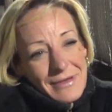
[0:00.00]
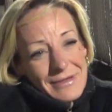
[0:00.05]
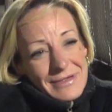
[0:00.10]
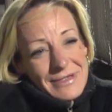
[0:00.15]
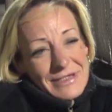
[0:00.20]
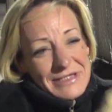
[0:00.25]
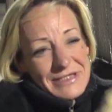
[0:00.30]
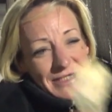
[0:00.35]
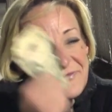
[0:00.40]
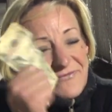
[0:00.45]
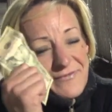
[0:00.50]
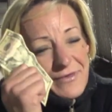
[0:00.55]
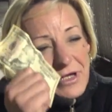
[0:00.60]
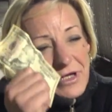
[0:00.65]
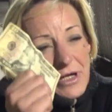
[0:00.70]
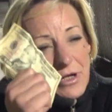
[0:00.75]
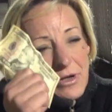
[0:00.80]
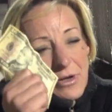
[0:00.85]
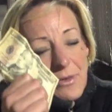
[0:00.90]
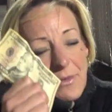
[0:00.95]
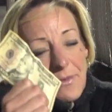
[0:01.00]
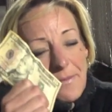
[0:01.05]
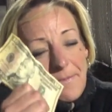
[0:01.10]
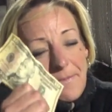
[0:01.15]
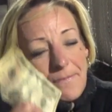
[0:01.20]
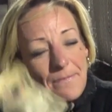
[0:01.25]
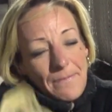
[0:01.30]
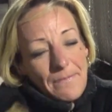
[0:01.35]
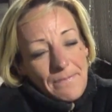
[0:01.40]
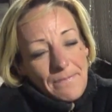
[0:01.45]
This is for you,
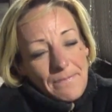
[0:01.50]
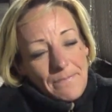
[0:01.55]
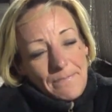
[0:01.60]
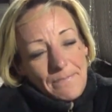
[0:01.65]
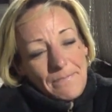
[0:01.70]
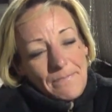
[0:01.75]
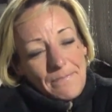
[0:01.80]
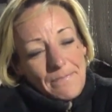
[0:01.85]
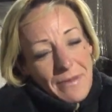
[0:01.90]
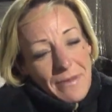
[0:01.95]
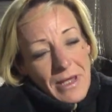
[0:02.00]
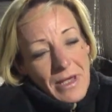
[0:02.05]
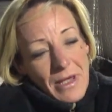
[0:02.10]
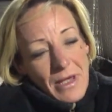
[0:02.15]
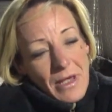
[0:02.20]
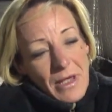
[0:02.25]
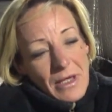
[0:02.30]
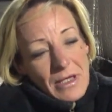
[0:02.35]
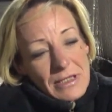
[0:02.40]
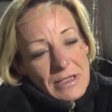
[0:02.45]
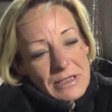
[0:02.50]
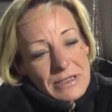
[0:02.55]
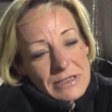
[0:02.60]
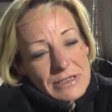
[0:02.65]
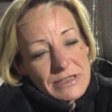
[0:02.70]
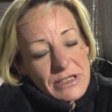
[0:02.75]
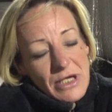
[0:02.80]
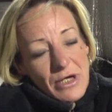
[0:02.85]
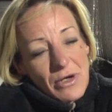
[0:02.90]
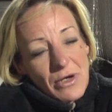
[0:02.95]
B.
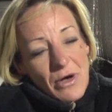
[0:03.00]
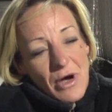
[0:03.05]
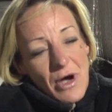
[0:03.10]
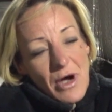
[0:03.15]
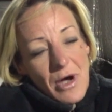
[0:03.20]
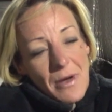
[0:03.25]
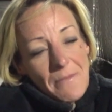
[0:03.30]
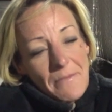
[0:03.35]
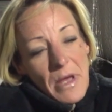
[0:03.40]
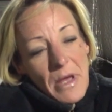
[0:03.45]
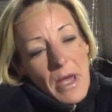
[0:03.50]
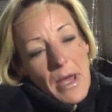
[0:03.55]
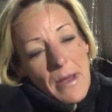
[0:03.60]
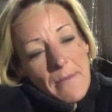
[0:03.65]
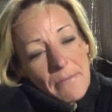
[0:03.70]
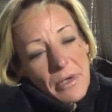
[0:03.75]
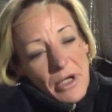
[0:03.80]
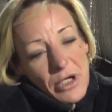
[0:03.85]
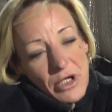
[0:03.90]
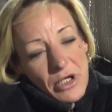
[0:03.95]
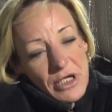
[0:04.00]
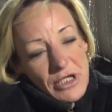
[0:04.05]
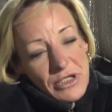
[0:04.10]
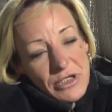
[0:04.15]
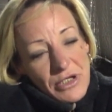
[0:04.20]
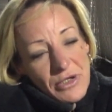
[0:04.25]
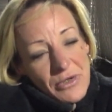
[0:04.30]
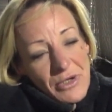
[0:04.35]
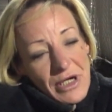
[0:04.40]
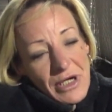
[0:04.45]
So, but you can
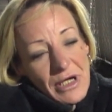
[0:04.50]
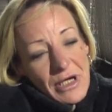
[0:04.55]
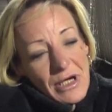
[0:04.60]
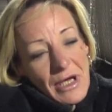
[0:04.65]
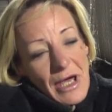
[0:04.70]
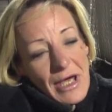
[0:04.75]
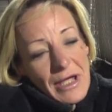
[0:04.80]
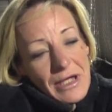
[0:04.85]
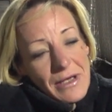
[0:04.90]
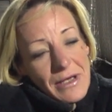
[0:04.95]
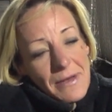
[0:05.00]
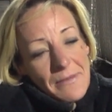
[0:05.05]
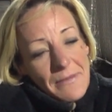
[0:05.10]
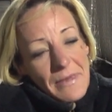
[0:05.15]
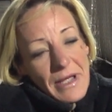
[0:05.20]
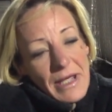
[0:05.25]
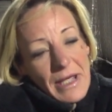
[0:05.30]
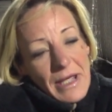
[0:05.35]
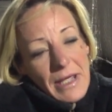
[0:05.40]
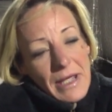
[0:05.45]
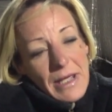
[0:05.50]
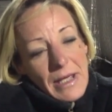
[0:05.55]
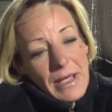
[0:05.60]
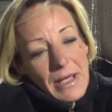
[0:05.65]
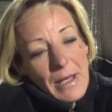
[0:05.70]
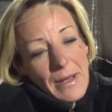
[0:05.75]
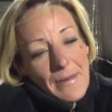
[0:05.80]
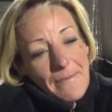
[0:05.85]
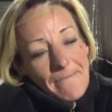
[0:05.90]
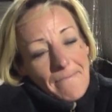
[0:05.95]
do it. I am
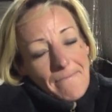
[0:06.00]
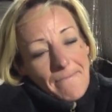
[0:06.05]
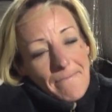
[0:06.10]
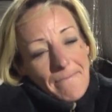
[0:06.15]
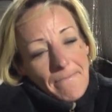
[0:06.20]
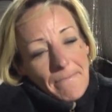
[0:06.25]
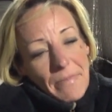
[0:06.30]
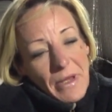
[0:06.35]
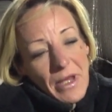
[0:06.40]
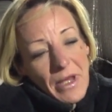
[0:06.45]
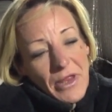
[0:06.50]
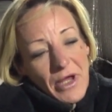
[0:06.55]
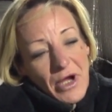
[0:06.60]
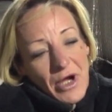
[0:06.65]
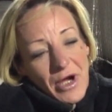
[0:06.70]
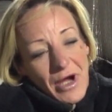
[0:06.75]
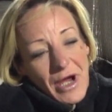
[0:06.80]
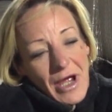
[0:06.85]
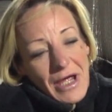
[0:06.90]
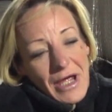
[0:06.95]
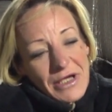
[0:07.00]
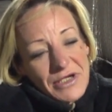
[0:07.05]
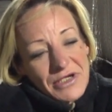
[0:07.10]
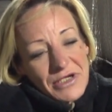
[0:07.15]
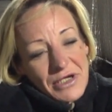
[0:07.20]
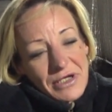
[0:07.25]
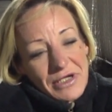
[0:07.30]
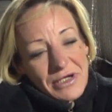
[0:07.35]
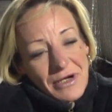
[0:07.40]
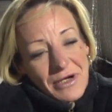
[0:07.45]
a builder. I
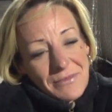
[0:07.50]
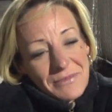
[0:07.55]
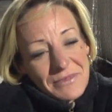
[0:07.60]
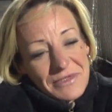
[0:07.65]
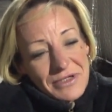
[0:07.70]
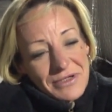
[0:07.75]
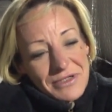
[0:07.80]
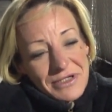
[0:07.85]
should come to